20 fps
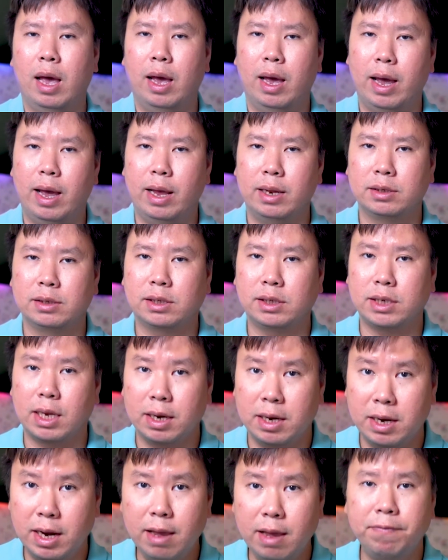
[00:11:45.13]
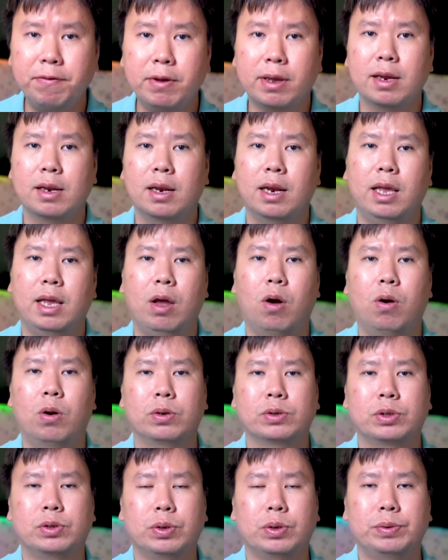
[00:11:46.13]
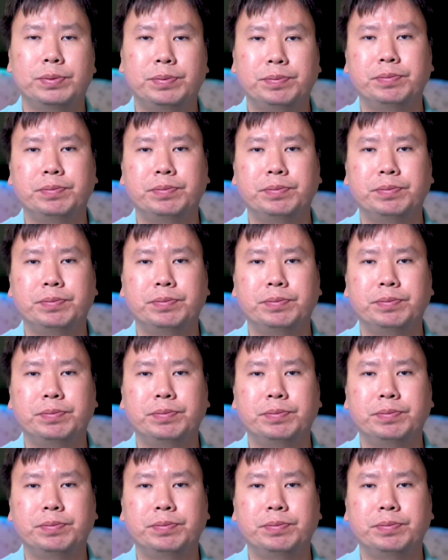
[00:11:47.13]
and significantly also,